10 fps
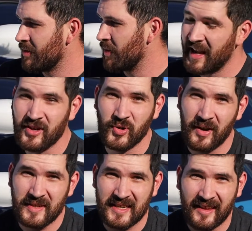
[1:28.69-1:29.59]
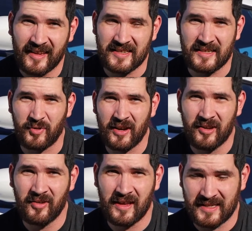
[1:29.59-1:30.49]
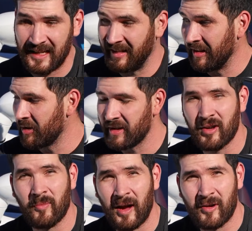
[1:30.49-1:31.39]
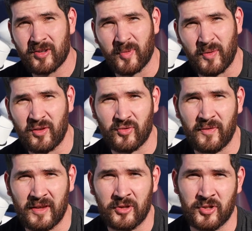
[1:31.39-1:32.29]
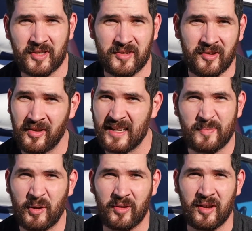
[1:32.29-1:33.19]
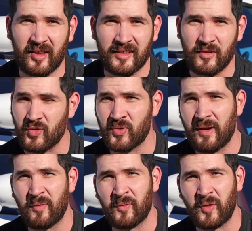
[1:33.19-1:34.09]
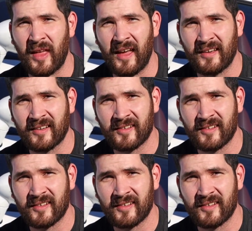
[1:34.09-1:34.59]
We can't drive it sadly because it's brand new and has like literally no miles, but we can rev the engine, so you know that's better than nothing, and we're grateful for that.